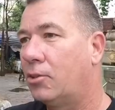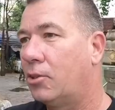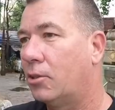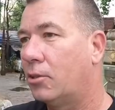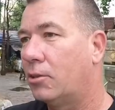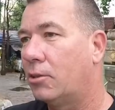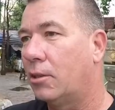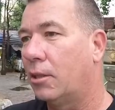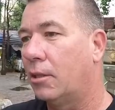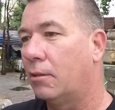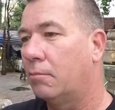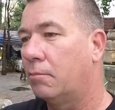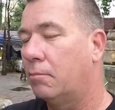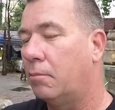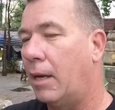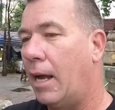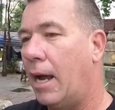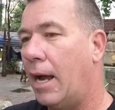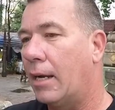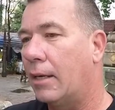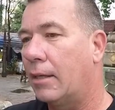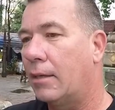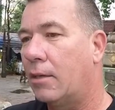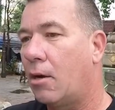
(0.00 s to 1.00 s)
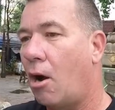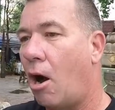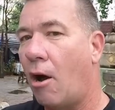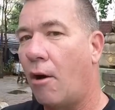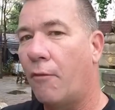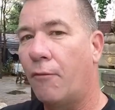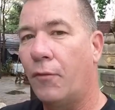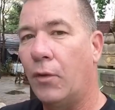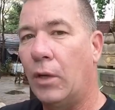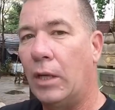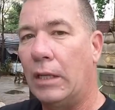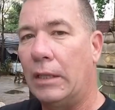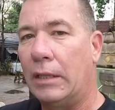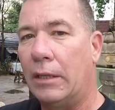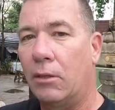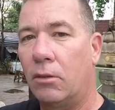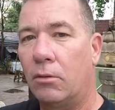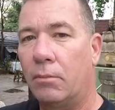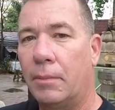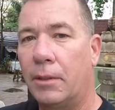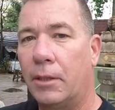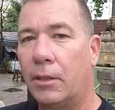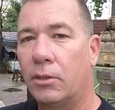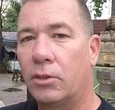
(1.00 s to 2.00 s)
just a black coffee, a
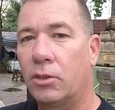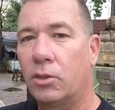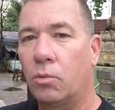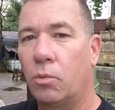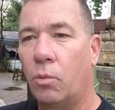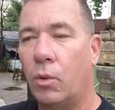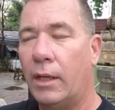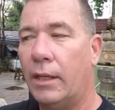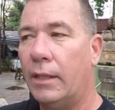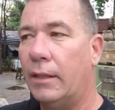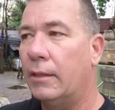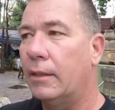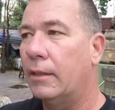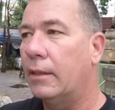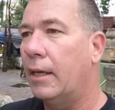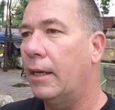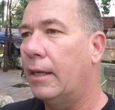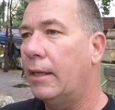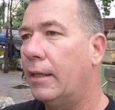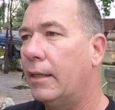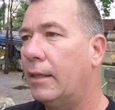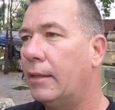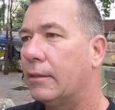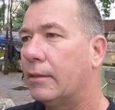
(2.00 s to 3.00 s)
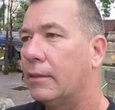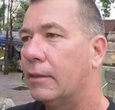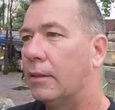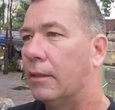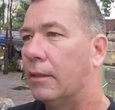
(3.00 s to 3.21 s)
little bit of sweet in it.